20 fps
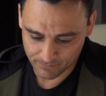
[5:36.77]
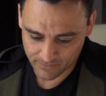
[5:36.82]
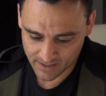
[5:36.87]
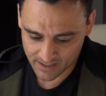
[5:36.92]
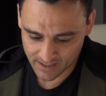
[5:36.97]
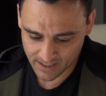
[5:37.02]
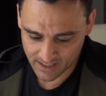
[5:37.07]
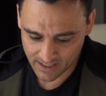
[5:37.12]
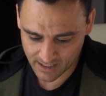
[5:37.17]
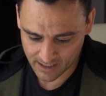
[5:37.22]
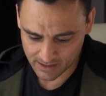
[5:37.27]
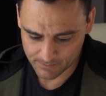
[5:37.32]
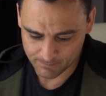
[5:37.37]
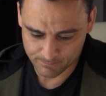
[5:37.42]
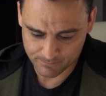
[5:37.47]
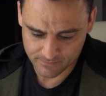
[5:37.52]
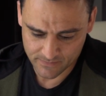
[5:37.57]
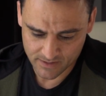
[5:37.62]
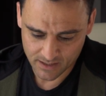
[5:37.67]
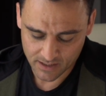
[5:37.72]
Okay.
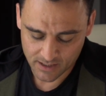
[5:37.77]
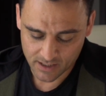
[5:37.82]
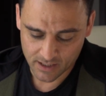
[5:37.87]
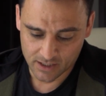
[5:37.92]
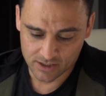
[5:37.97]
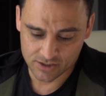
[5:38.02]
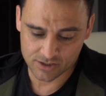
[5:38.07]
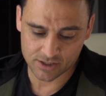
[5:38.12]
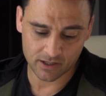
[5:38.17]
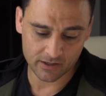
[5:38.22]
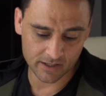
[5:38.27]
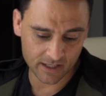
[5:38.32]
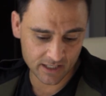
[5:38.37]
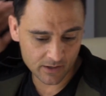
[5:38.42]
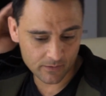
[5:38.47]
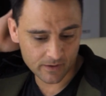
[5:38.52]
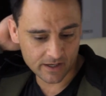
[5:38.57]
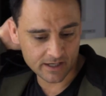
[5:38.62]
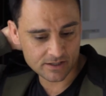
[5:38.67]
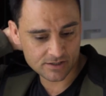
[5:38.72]
So
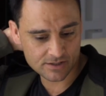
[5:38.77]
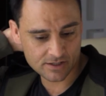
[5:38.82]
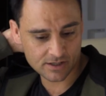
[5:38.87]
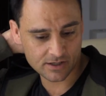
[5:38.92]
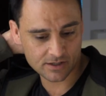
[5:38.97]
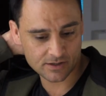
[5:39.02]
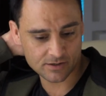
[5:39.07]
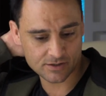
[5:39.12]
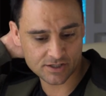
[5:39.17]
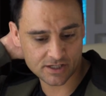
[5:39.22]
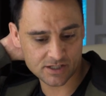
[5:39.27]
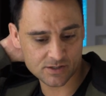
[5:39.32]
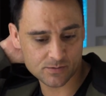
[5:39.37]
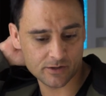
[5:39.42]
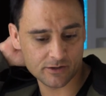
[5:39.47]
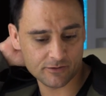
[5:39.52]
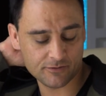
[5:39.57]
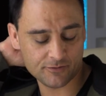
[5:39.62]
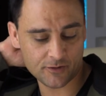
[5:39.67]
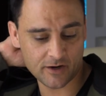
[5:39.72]
anyway, so she's
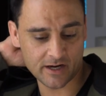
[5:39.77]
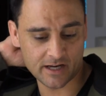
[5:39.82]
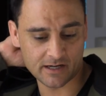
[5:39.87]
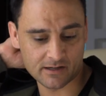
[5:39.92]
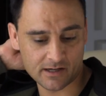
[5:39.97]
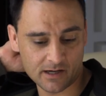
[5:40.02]
with her friend.